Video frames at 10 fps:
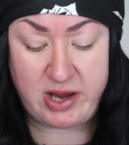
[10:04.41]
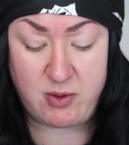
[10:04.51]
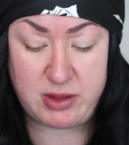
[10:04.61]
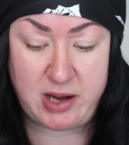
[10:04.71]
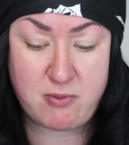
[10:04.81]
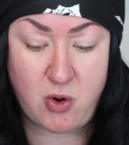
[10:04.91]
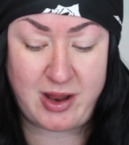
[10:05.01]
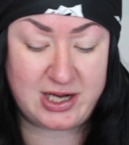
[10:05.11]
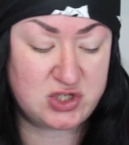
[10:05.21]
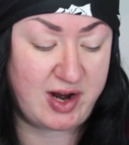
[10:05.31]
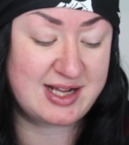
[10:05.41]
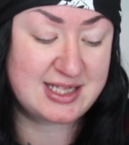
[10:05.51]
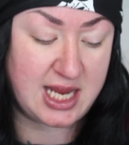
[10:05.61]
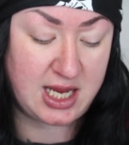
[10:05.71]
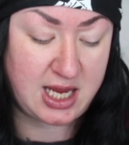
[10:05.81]
like with like more like direct
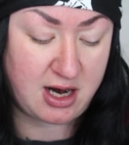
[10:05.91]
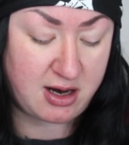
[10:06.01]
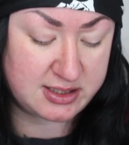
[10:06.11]
skincare,